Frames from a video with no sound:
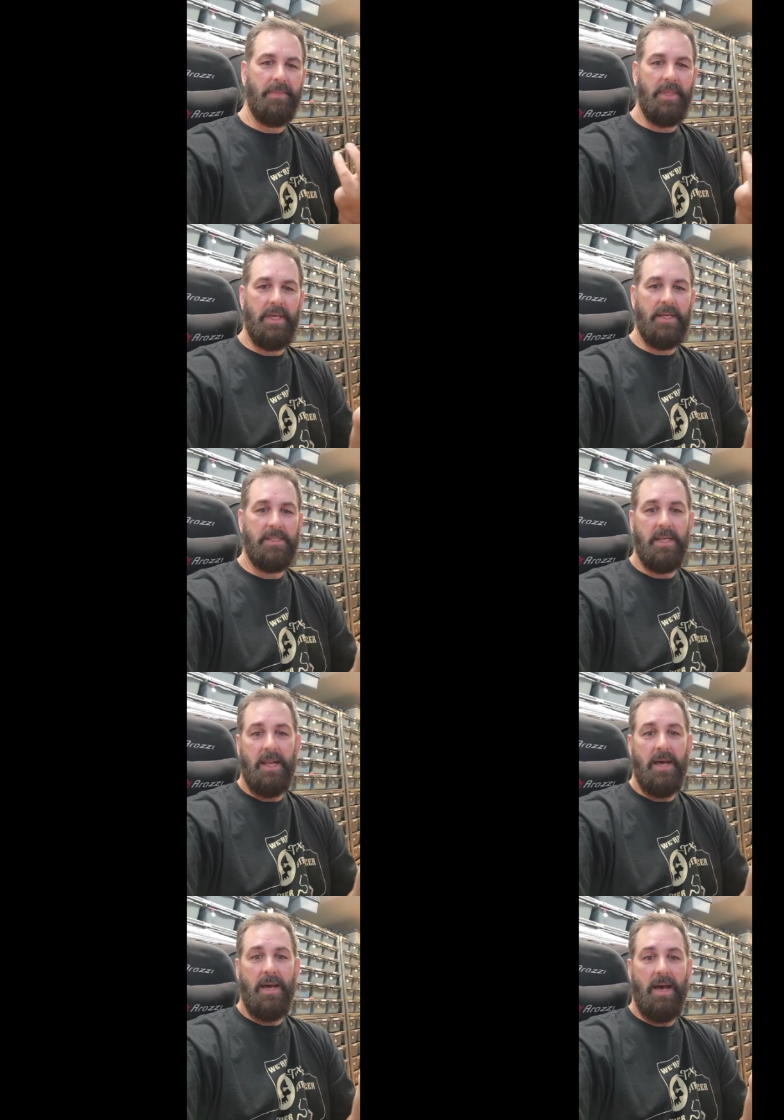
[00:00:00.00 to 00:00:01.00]
like I said,
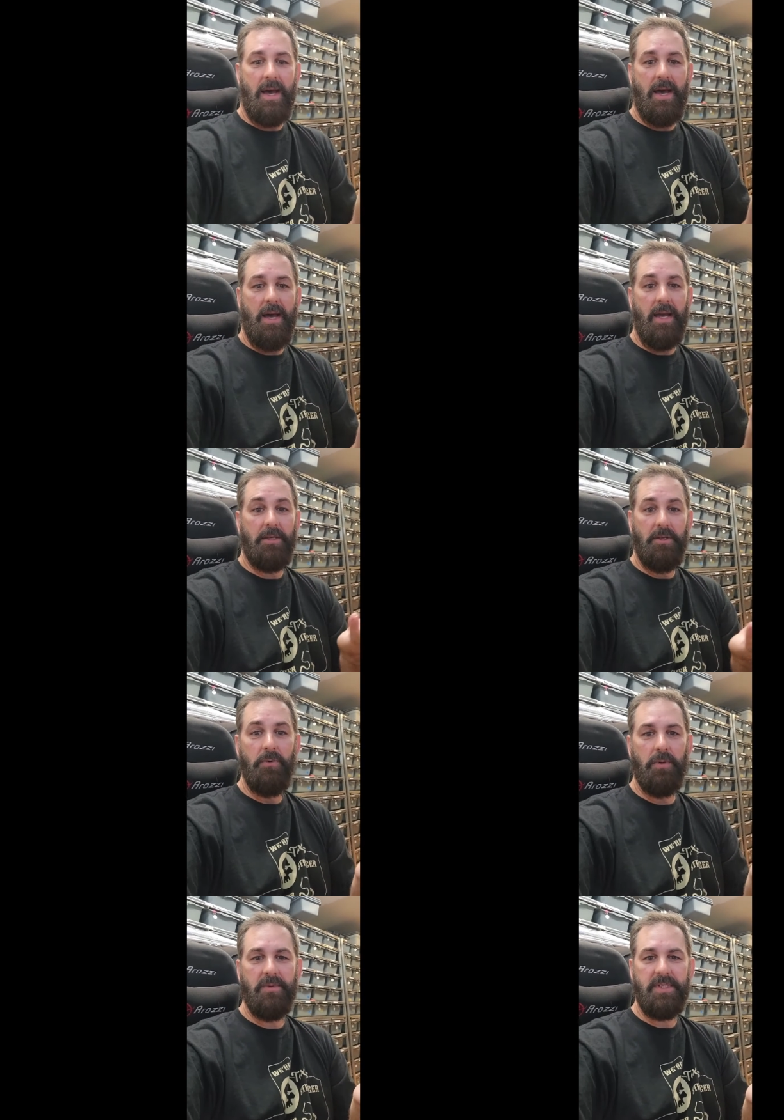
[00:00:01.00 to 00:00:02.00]
I
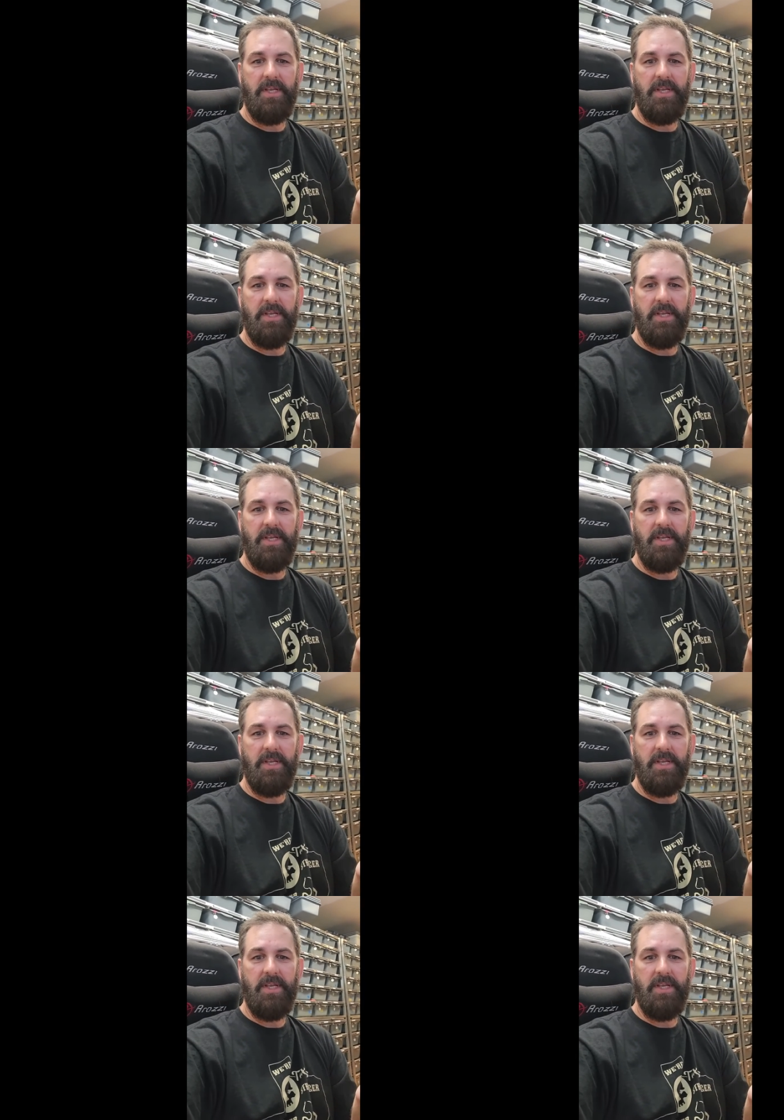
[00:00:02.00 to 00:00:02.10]
knew it was